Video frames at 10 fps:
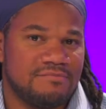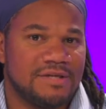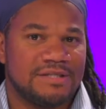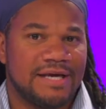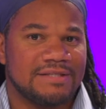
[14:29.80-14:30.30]

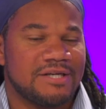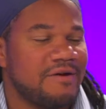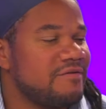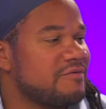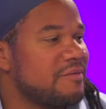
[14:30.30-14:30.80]
it takes
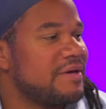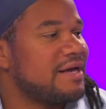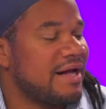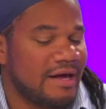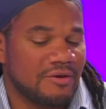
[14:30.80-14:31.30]
care of you for a
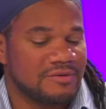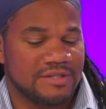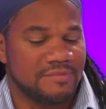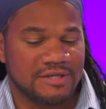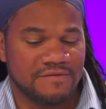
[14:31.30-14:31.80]
minute. I don't
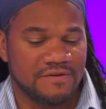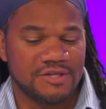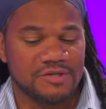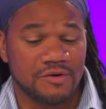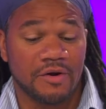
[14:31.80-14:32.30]
see much of an
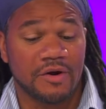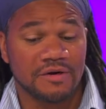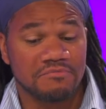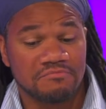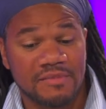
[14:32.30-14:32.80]
issue.
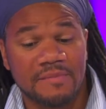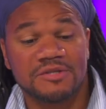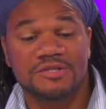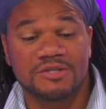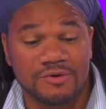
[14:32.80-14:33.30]
Or
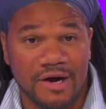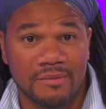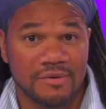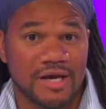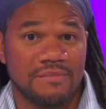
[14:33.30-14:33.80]
maybe it's just
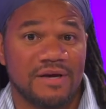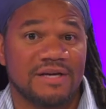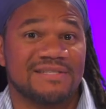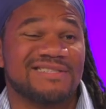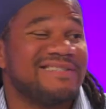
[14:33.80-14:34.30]
groundbreaking
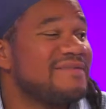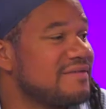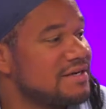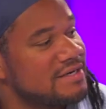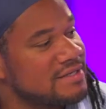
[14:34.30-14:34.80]
because it's different.